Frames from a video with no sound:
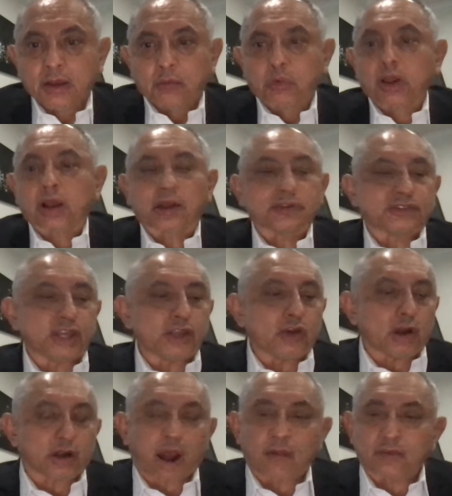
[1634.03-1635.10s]
We'll continue
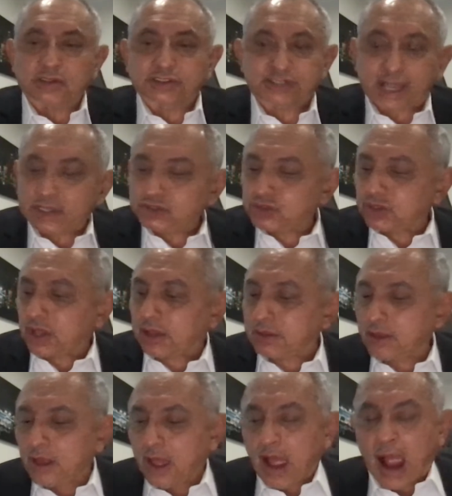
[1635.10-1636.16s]
our conversation,
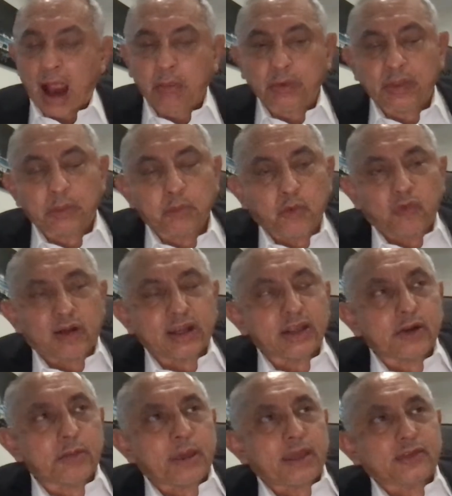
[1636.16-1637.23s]
and I want to move a
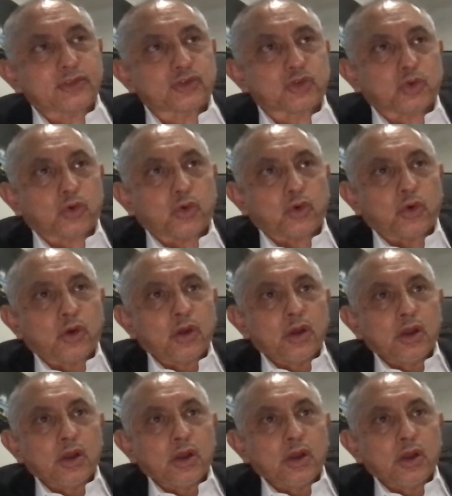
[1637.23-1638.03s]
little bit to